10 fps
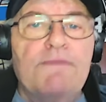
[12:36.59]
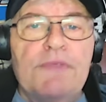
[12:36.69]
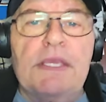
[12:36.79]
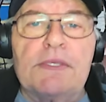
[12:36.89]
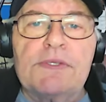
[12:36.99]

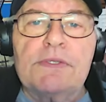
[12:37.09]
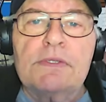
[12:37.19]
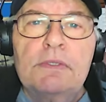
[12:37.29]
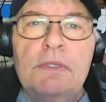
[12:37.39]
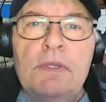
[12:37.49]

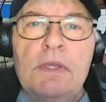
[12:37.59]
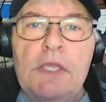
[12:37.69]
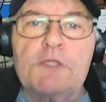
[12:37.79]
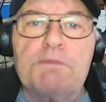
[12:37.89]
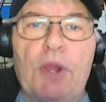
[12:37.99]
this
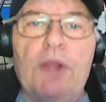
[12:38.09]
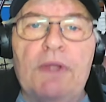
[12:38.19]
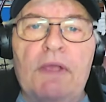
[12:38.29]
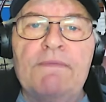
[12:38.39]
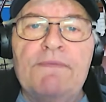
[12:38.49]
is part
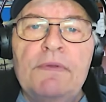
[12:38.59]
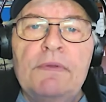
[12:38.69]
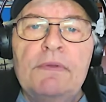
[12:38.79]
of